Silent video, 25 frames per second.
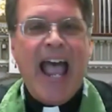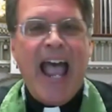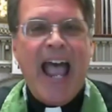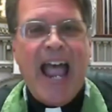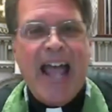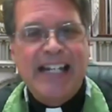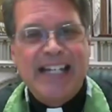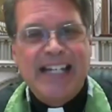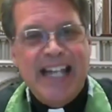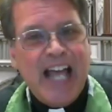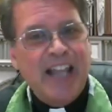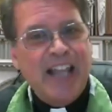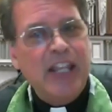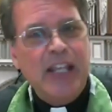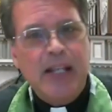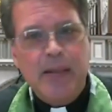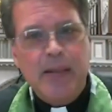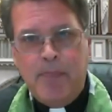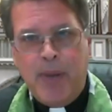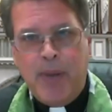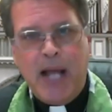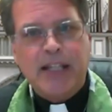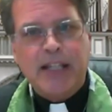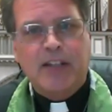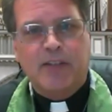Nothing
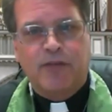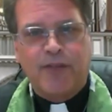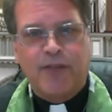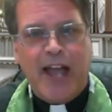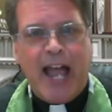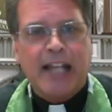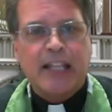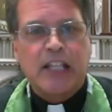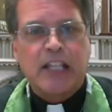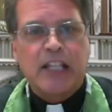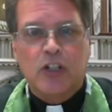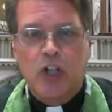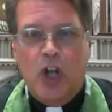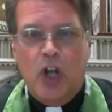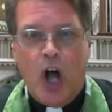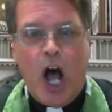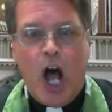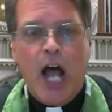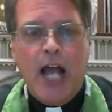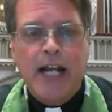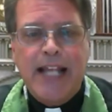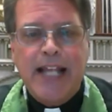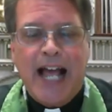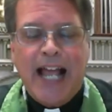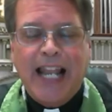but the fact that
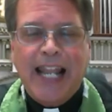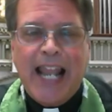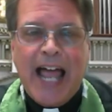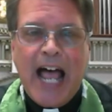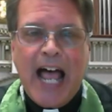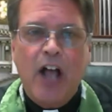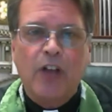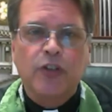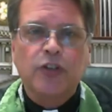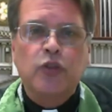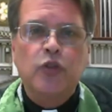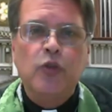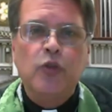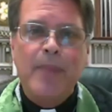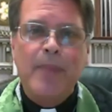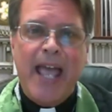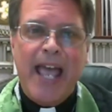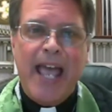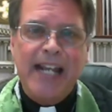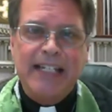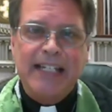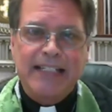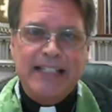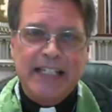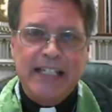God allows
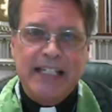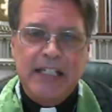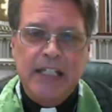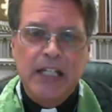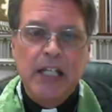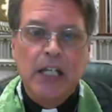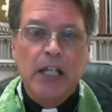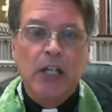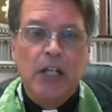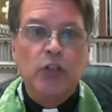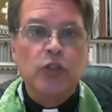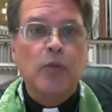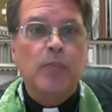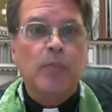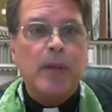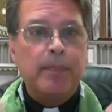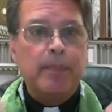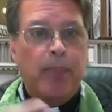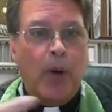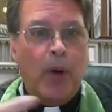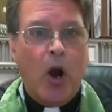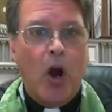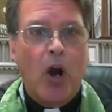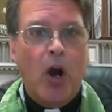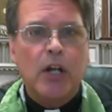humanity to be
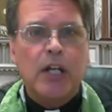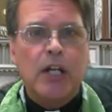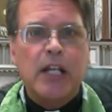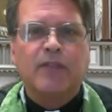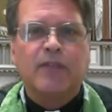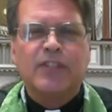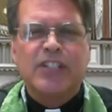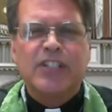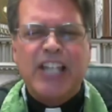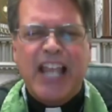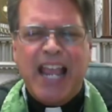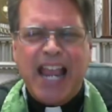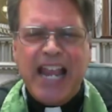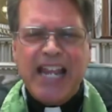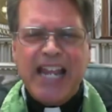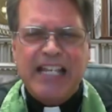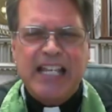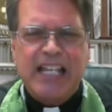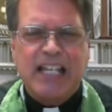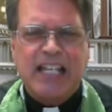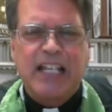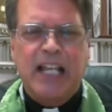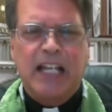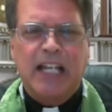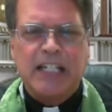part of
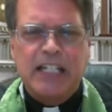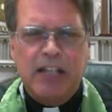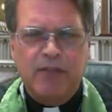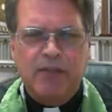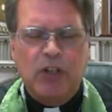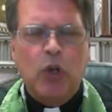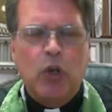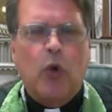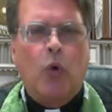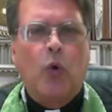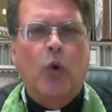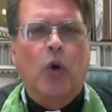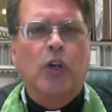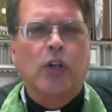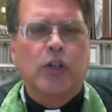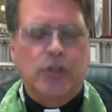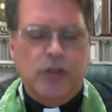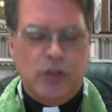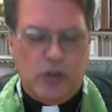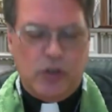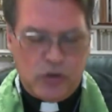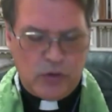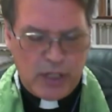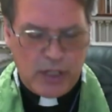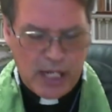taking and giving order to
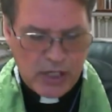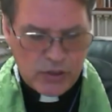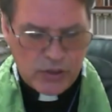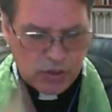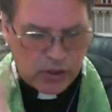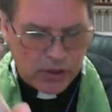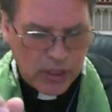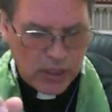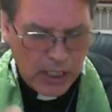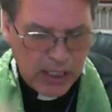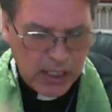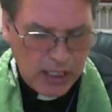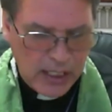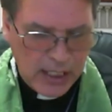creation.